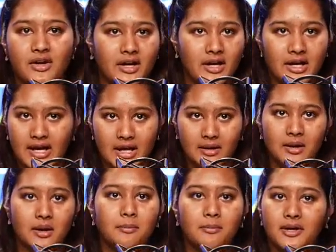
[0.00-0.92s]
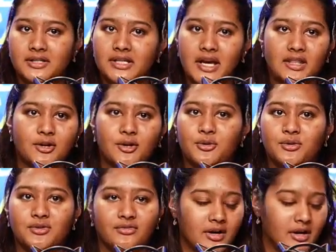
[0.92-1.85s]
again, put together, who's
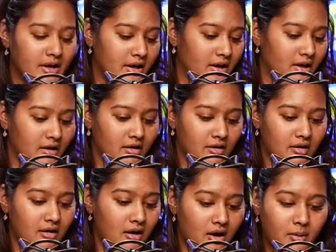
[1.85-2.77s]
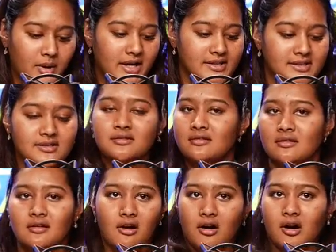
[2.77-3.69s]
very always
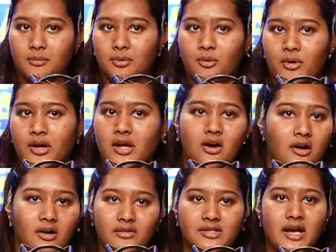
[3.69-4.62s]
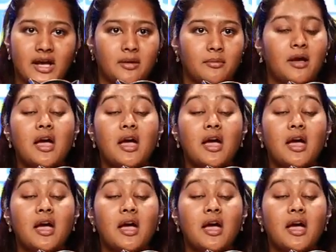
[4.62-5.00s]
on point all the time.